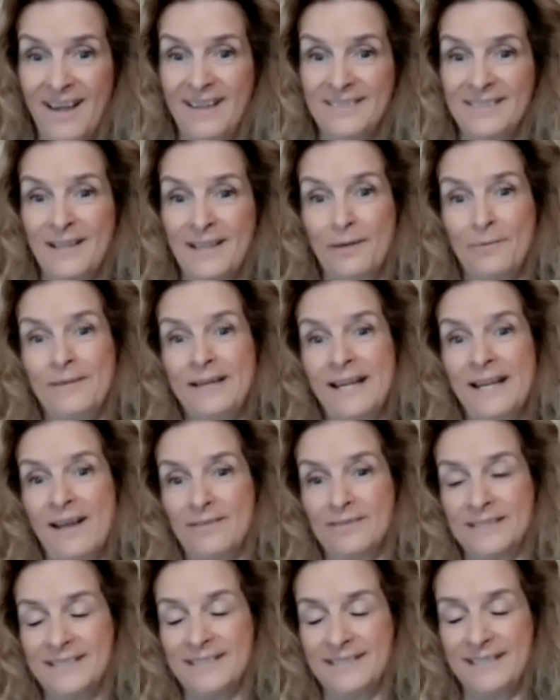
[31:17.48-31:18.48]
And then we
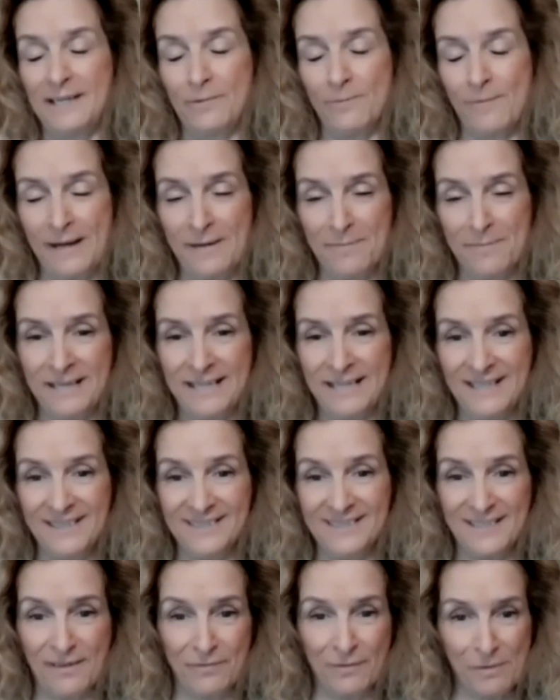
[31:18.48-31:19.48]
have statewide
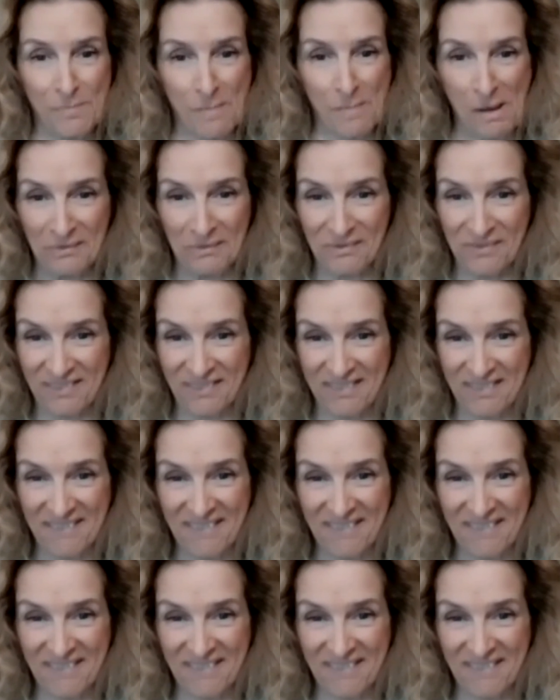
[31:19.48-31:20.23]
meetings every month.